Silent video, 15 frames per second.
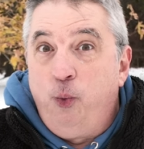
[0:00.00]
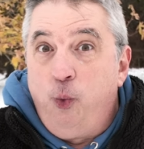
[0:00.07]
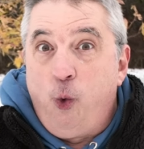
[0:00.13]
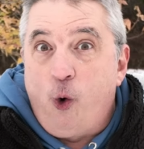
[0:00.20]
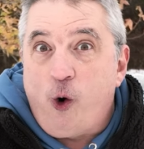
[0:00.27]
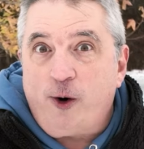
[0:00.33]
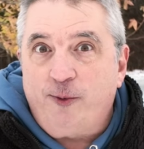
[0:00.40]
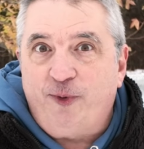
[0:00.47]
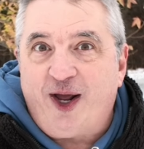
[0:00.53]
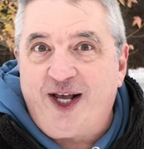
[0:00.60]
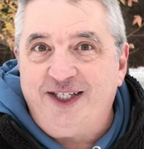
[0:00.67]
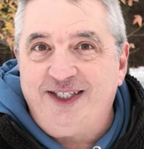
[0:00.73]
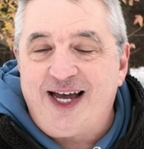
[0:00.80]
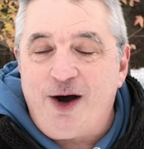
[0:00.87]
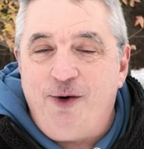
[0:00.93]
war
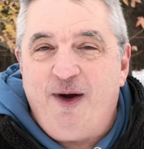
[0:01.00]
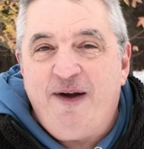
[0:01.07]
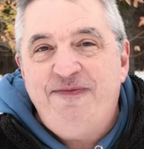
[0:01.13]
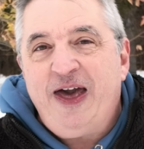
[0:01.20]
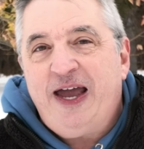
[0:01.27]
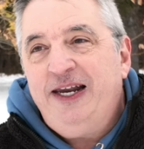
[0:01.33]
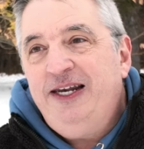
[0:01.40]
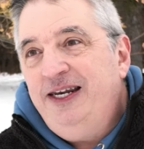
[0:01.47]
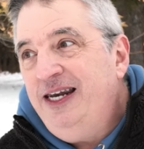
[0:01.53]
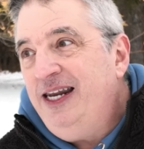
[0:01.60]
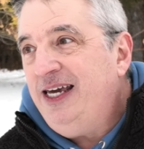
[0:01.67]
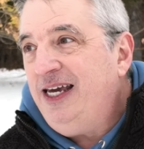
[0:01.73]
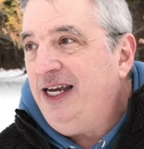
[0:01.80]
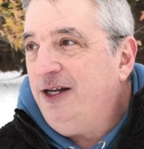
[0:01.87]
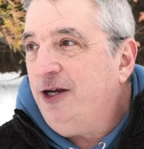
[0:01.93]
breaks out, if they
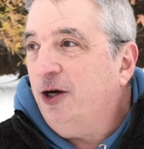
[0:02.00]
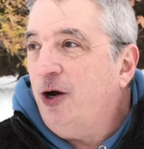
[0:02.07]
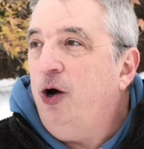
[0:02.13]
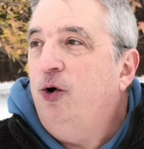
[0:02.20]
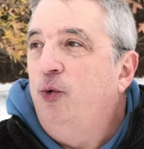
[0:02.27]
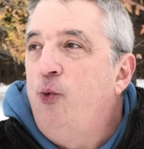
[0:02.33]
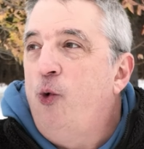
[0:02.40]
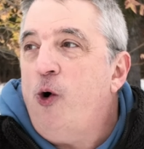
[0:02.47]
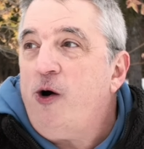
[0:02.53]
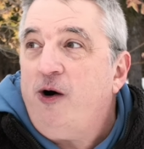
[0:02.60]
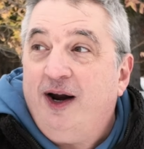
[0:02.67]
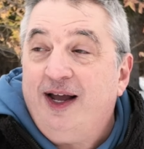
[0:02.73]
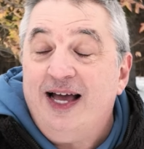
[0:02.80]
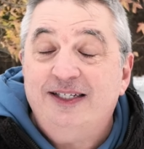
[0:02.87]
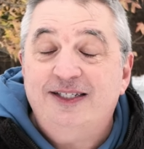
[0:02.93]
need to go to
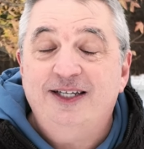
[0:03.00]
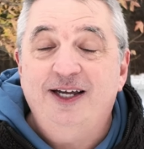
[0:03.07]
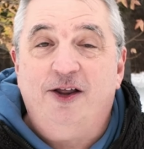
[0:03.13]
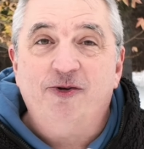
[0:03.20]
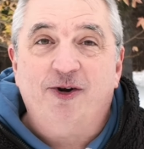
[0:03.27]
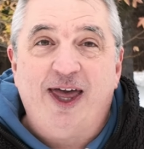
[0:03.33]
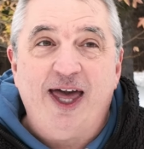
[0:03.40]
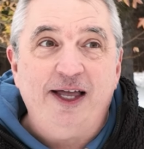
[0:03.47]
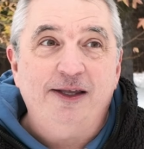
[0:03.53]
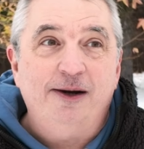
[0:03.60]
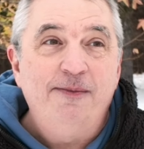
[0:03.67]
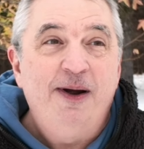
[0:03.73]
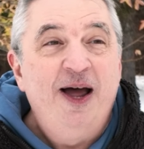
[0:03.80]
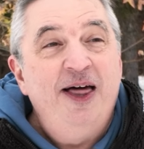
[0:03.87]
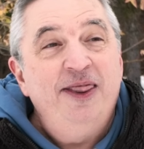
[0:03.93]
war against the other
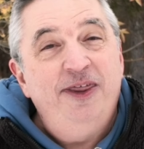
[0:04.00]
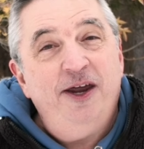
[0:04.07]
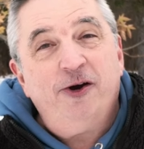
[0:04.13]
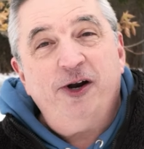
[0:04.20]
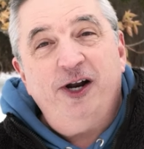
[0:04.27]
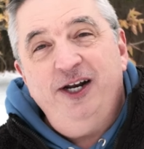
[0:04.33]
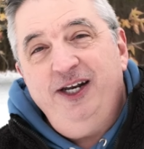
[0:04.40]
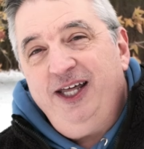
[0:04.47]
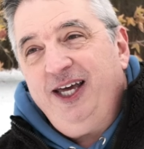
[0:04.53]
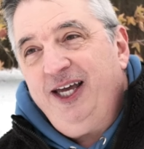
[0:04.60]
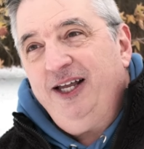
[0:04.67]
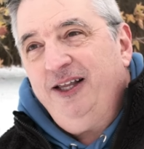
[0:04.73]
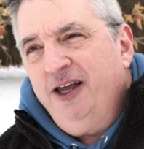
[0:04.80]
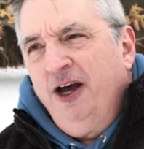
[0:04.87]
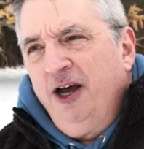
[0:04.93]
kingdom, they're going to
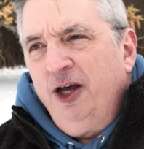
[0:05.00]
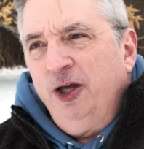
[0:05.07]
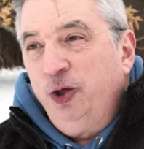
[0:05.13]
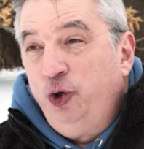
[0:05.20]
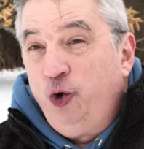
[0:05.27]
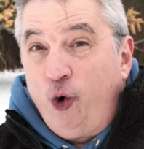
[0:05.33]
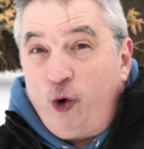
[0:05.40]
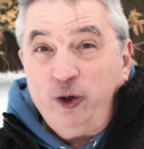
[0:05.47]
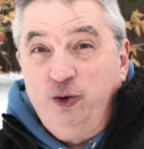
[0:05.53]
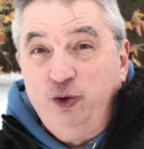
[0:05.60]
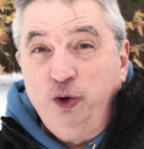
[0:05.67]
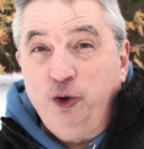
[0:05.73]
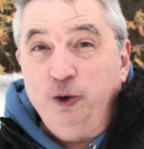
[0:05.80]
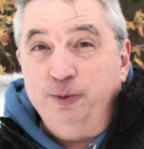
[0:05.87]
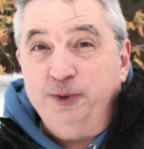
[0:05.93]
need your
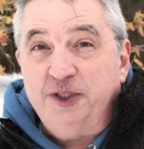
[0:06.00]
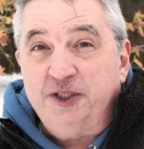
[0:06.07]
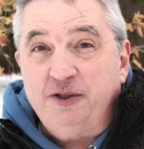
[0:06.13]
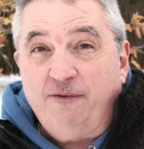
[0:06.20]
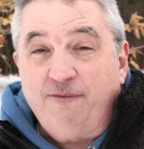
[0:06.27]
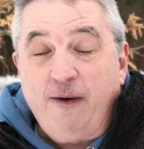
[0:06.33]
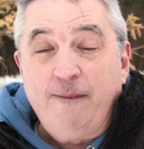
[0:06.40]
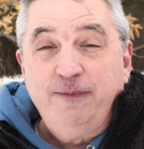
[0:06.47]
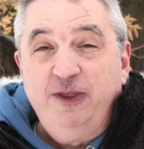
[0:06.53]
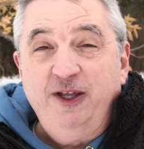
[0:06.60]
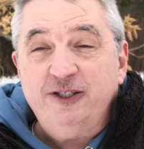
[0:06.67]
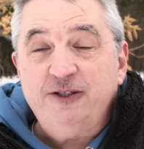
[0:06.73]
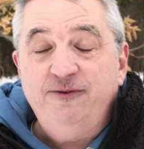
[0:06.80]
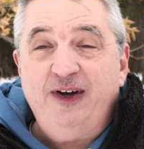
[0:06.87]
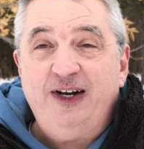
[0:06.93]
troops from
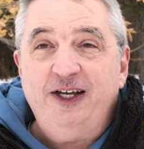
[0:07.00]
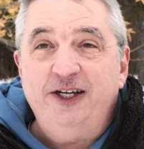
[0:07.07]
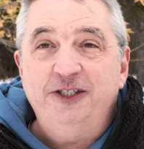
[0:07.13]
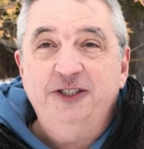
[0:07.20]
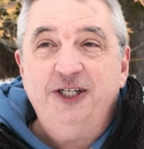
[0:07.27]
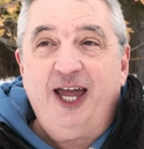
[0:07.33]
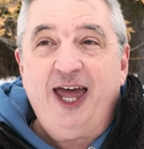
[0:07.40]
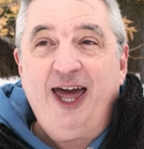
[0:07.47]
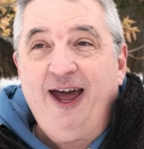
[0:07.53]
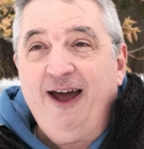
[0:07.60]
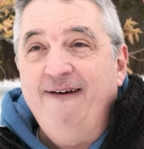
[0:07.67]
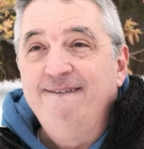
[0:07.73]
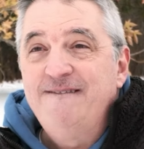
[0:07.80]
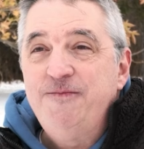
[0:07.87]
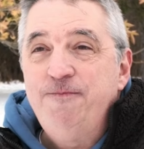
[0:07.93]
this village.
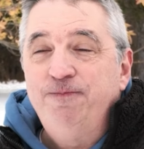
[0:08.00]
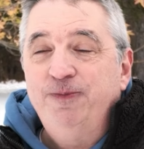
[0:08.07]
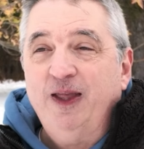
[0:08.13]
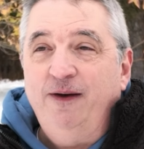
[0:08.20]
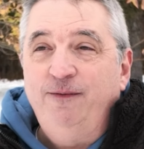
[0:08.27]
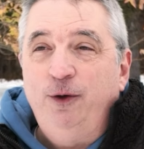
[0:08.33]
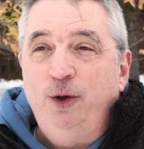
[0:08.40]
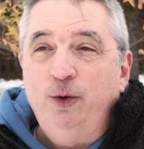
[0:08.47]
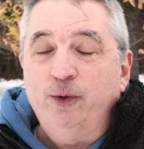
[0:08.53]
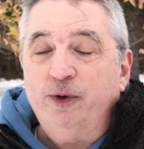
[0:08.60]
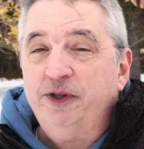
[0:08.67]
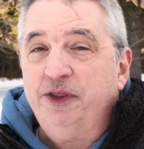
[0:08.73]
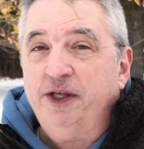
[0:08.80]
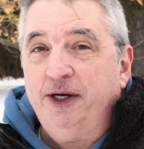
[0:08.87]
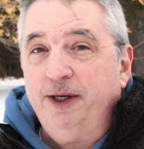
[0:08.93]
And if you
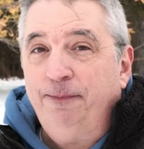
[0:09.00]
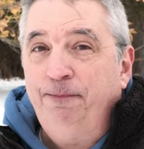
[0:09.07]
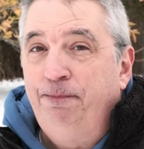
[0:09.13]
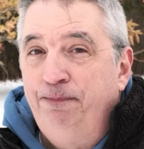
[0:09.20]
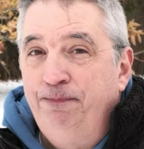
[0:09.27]
were the